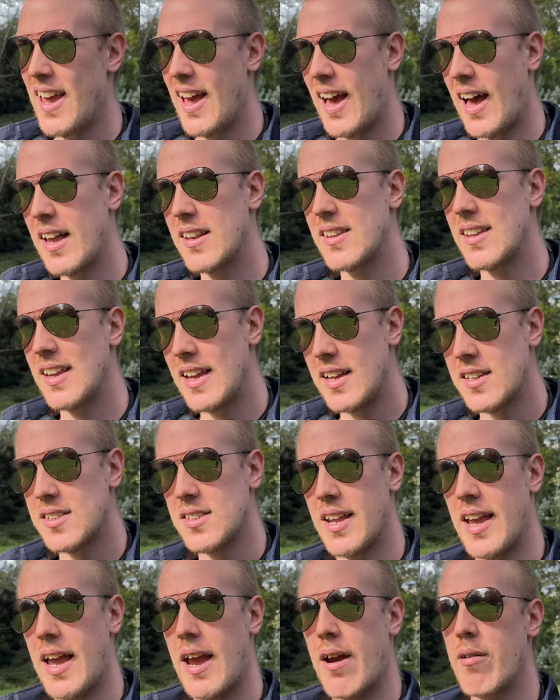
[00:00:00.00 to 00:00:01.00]
and it is an
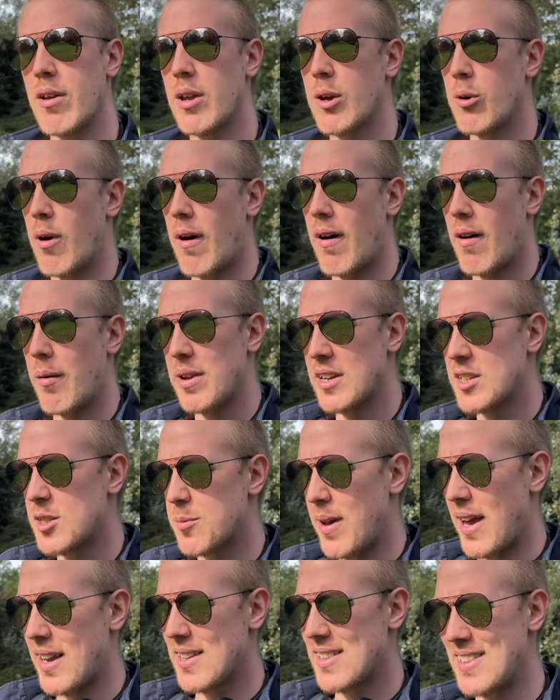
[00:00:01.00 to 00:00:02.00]
area where I'm
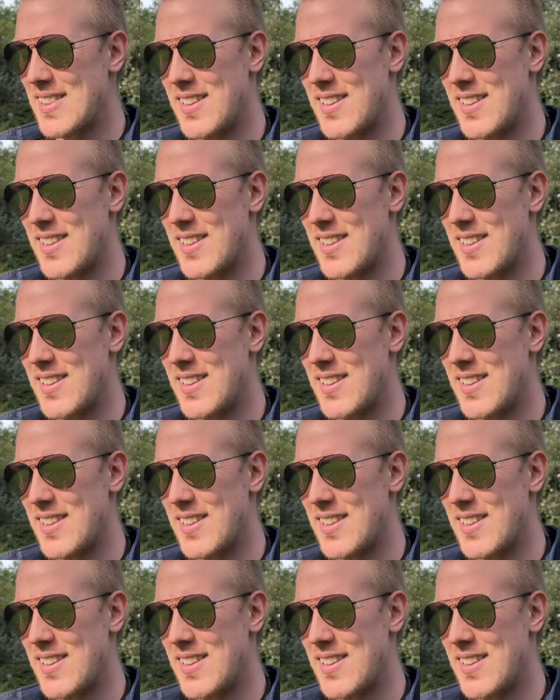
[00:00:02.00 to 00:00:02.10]
expecting